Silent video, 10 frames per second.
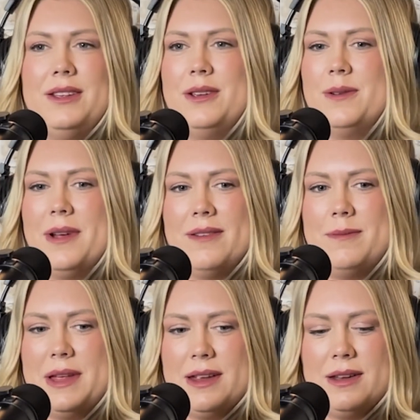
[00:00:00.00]
You have
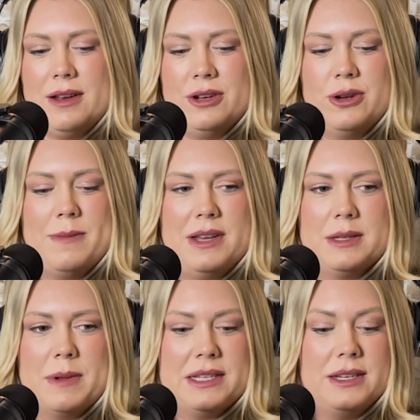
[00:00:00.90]
been a
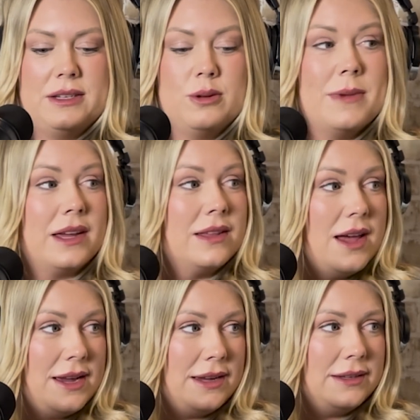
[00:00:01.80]
tremendous blessing to my
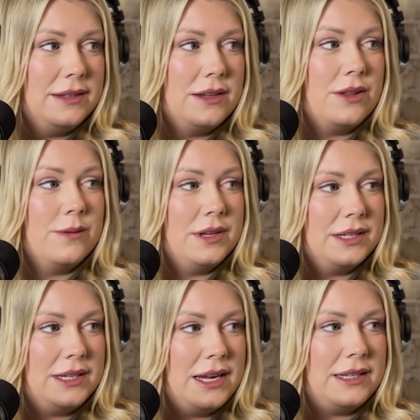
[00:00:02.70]
clients on the real
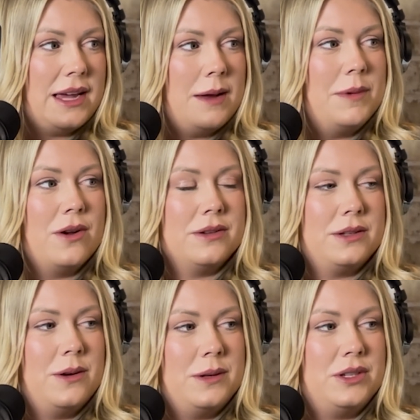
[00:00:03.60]
estate side, but
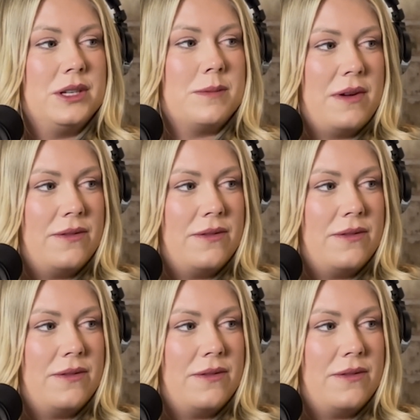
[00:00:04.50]
also as just my